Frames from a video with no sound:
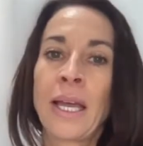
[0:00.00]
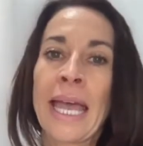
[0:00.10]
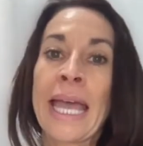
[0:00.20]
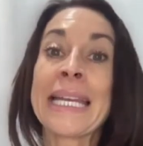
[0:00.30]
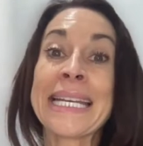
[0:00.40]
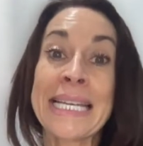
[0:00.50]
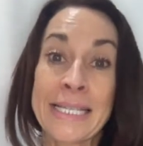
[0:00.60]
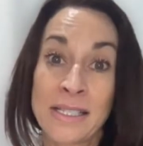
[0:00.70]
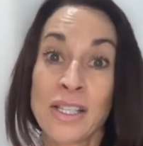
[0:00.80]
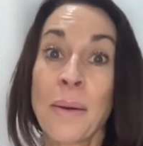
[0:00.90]
And it
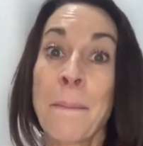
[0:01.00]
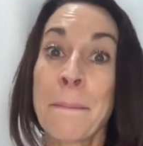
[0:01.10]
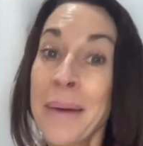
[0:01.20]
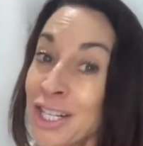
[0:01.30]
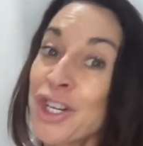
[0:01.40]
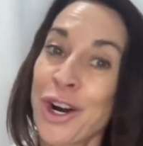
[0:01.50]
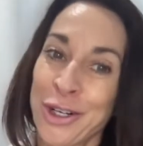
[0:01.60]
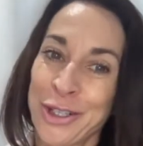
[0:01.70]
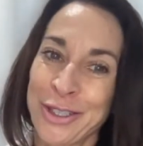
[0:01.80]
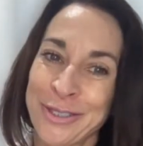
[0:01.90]
is much
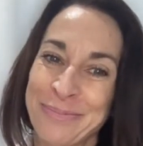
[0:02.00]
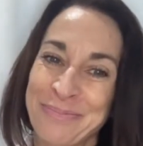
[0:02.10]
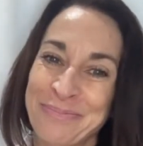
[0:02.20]
harder